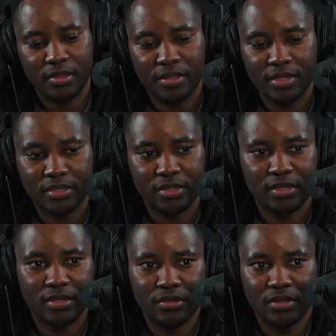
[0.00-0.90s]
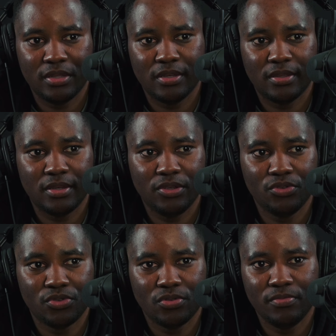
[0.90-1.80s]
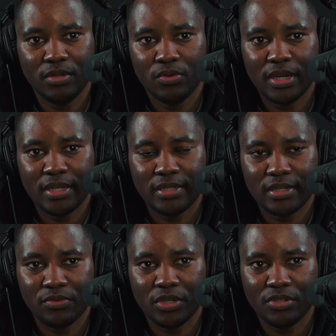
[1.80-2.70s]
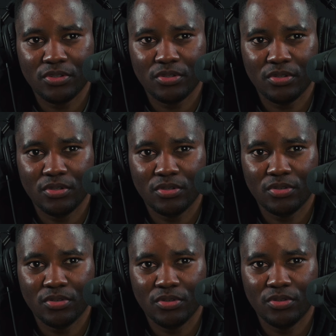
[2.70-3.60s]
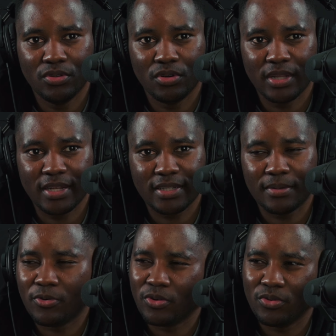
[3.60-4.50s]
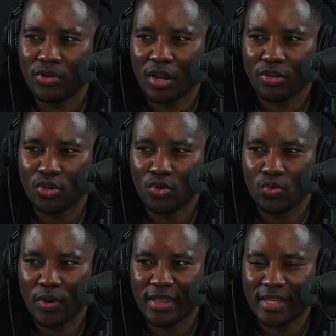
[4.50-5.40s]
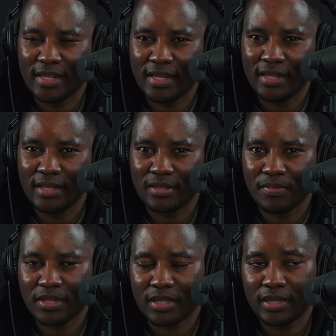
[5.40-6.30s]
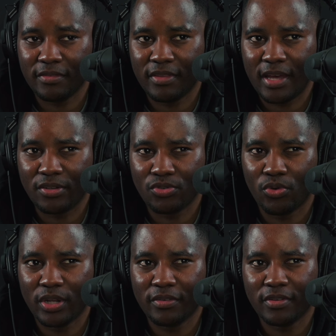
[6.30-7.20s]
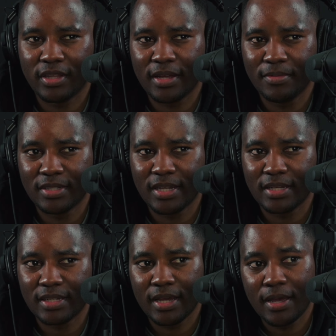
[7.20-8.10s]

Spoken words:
there used to be ways in which you'd know that someone would not do what they did, especially if they are atoning for their mistakes.